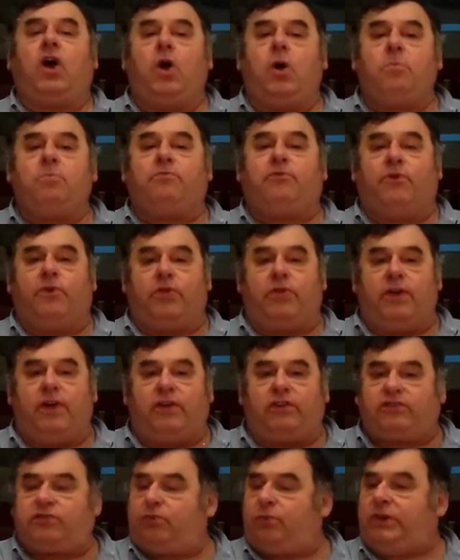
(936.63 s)
term for
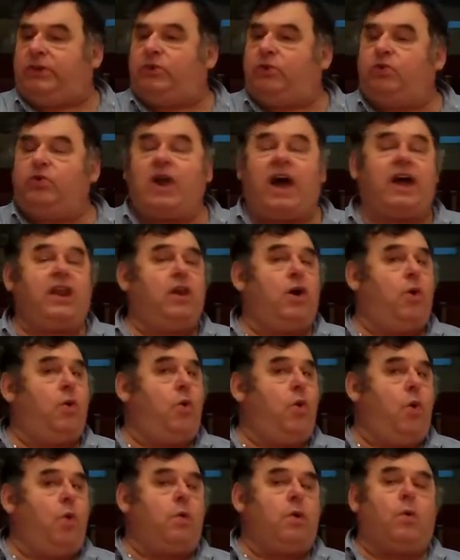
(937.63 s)
this, we do not
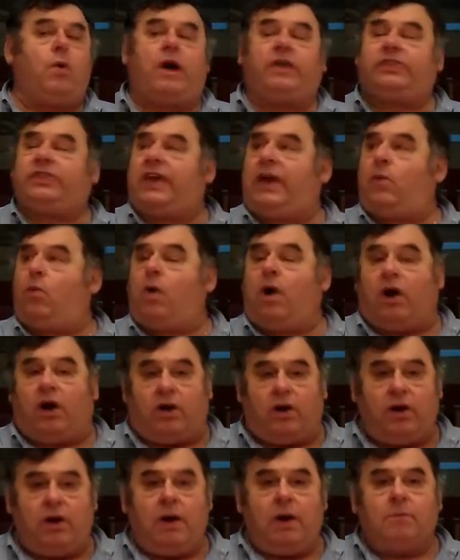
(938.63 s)
know who or what they
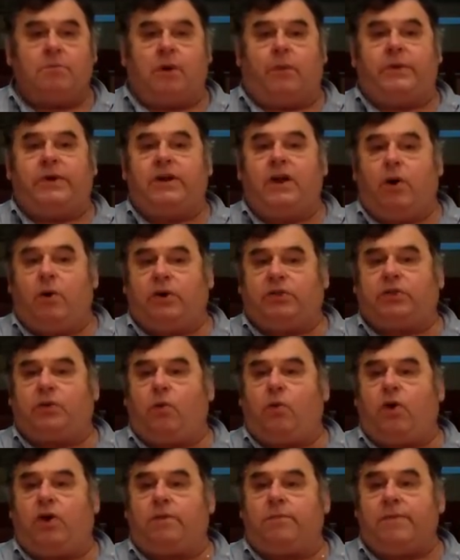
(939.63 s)
were, but we know what
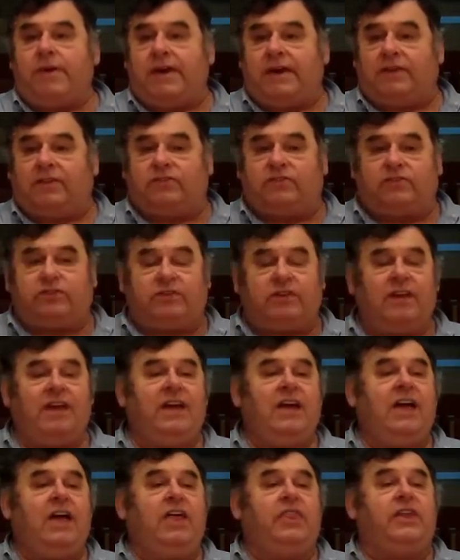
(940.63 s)
the word means.
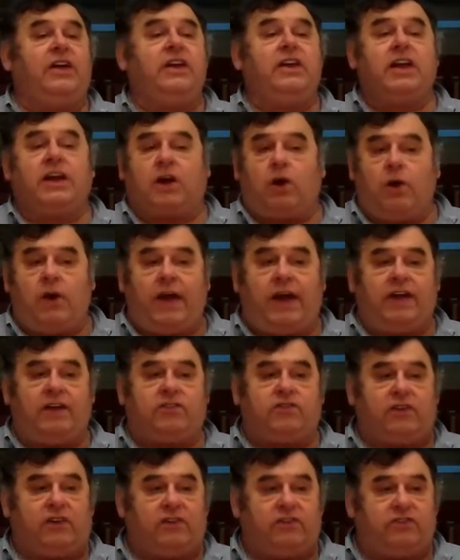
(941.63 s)
The
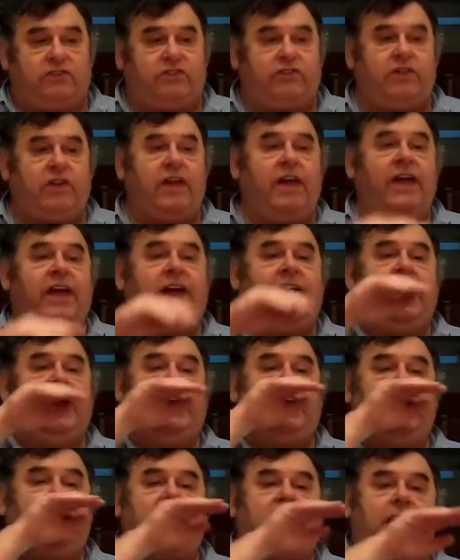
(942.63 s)
Nicolaitans.
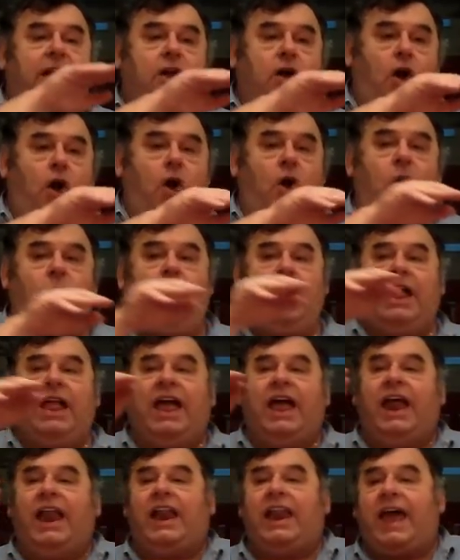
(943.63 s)

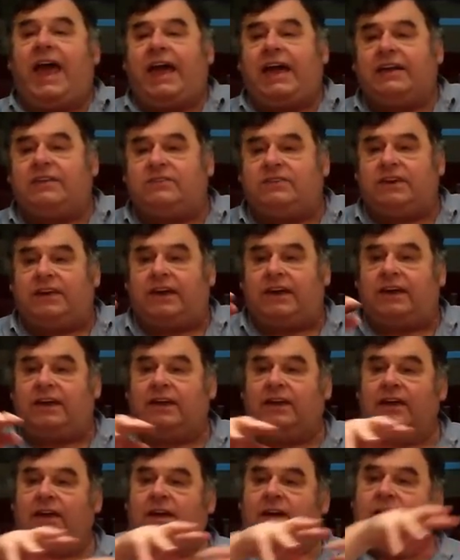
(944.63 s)
Nicolaity.
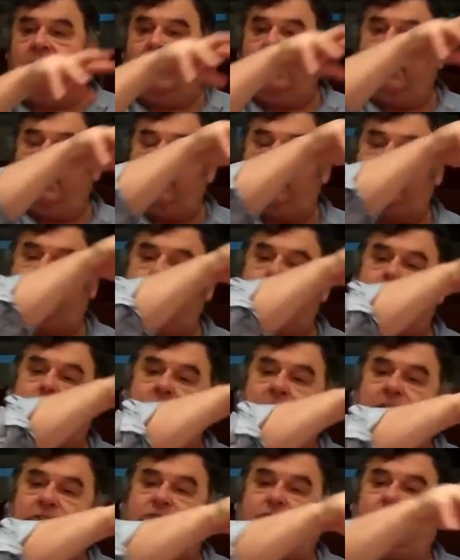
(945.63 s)
The
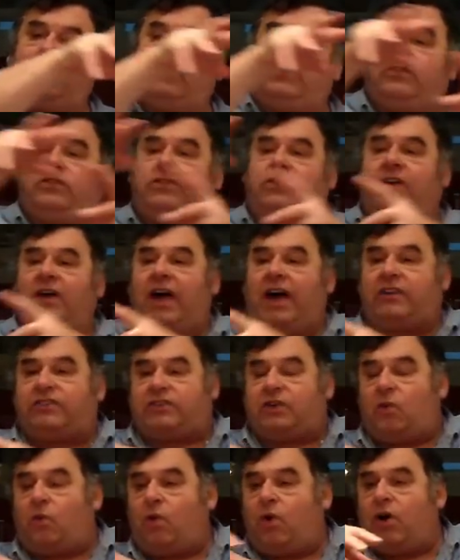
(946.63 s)
suppressors,
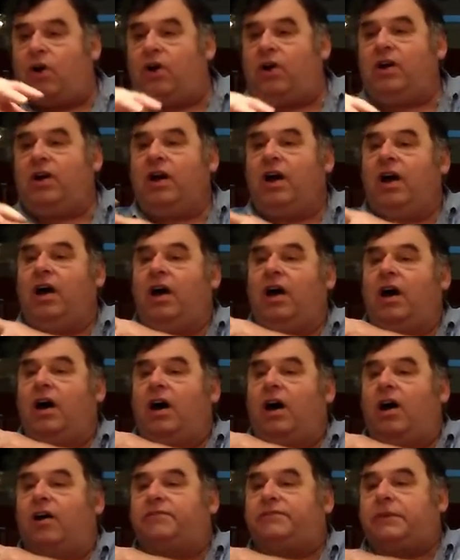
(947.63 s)
as it were,
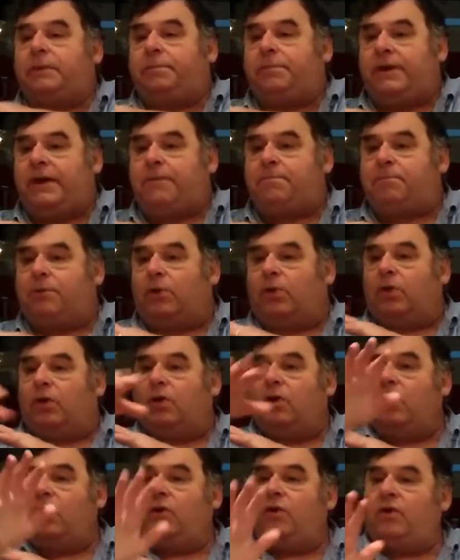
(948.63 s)
of the
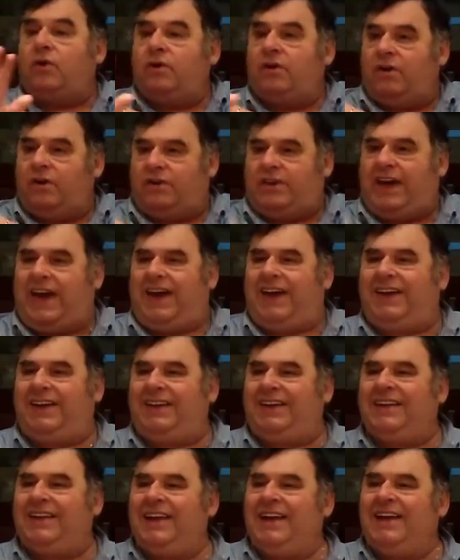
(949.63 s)
people. Okay?